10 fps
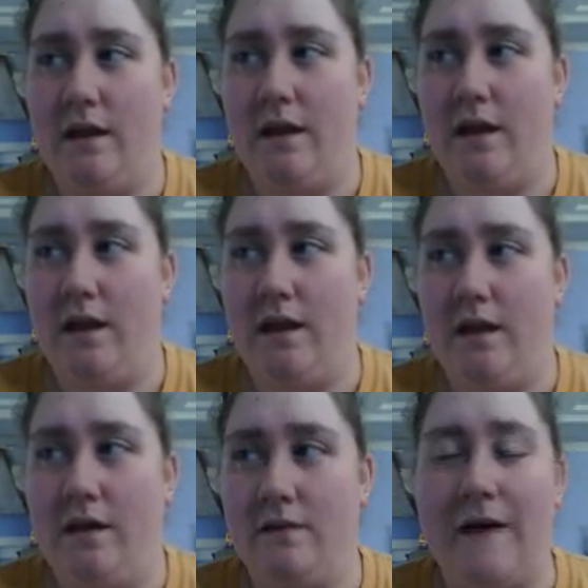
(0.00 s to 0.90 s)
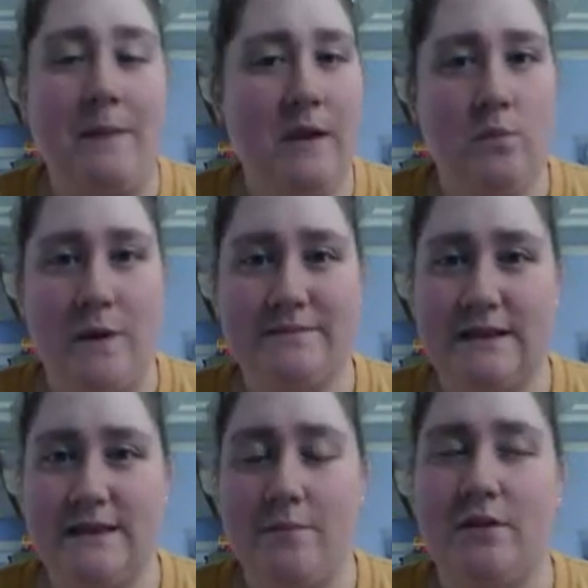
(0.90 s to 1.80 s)
a lap band
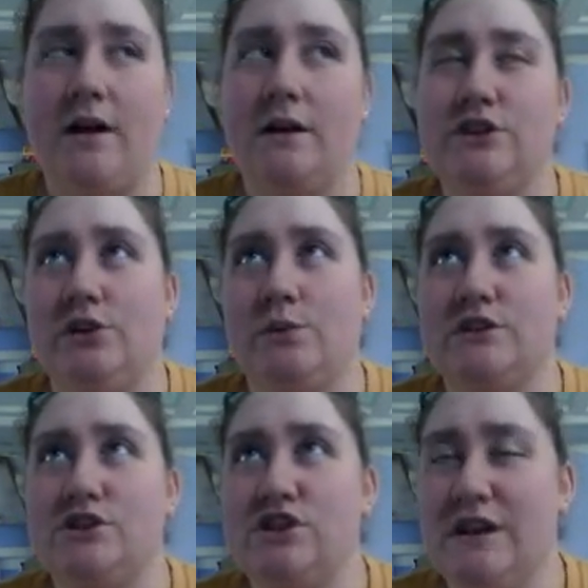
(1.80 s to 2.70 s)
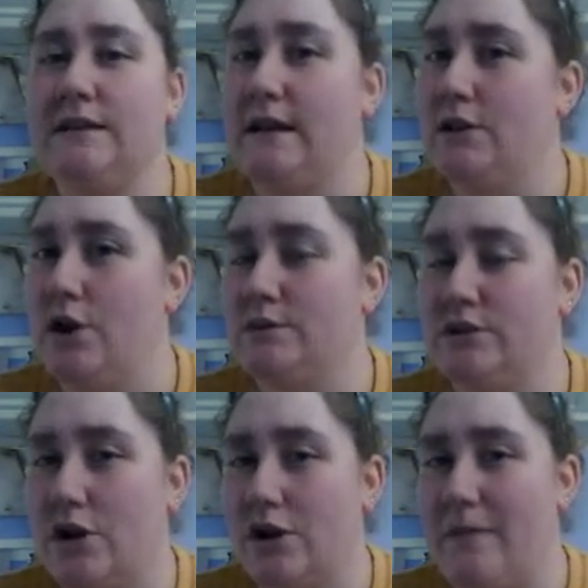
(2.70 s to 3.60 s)
website that I belong to. She did go
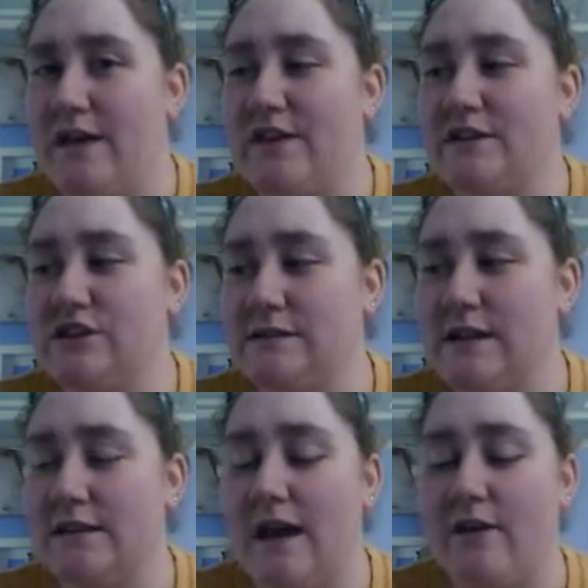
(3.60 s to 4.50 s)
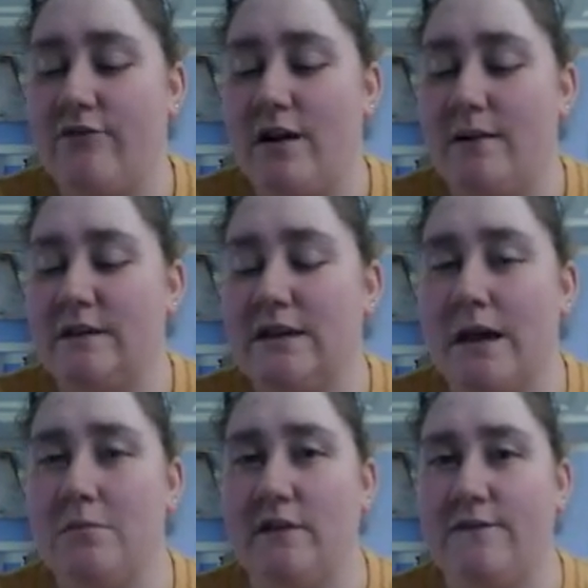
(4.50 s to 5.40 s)
to Dartmouth, and she said that from the
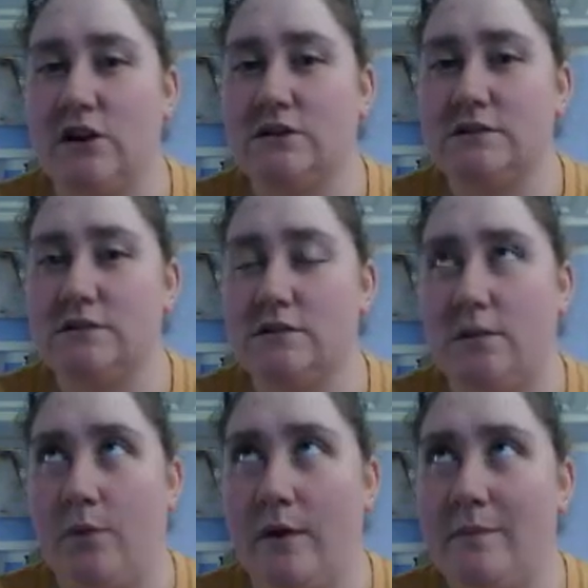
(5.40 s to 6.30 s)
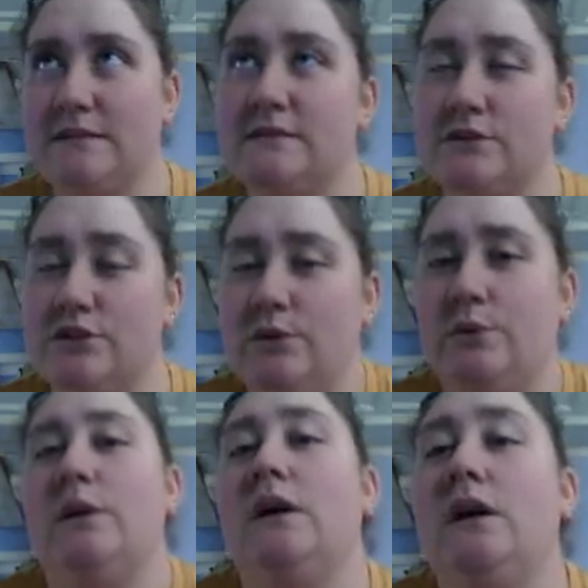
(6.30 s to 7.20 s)
time of the first appointments
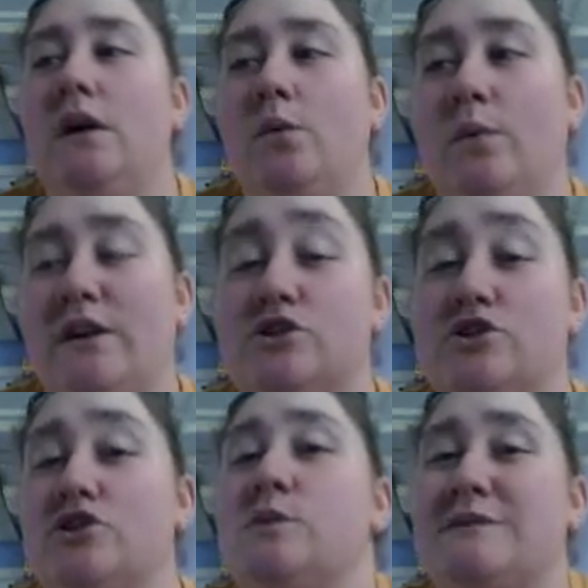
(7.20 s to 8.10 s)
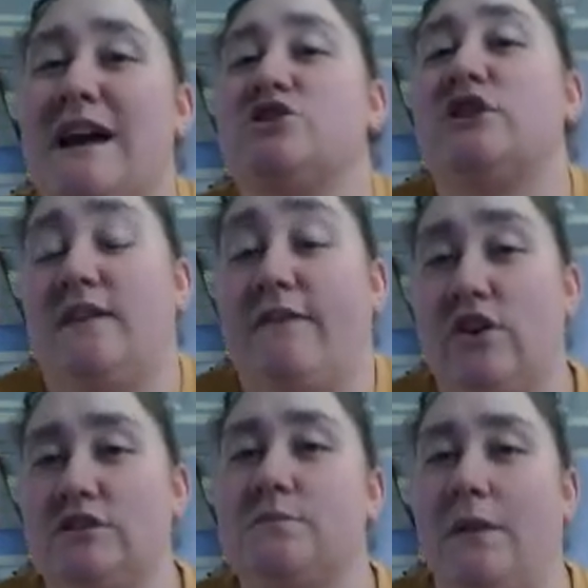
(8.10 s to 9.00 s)
to when her surgery was actually in the
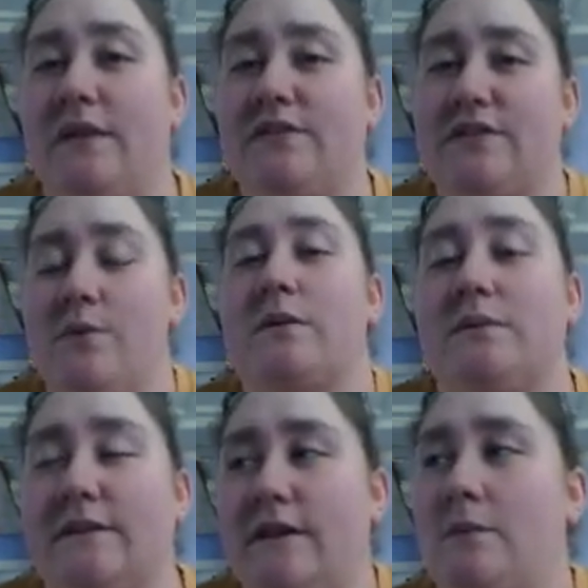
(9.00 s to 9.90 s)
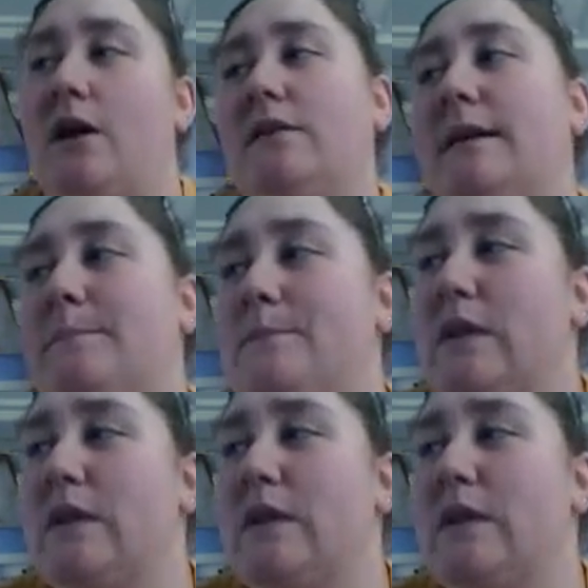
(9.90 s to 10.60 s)
first month, that they were able to fit them all in.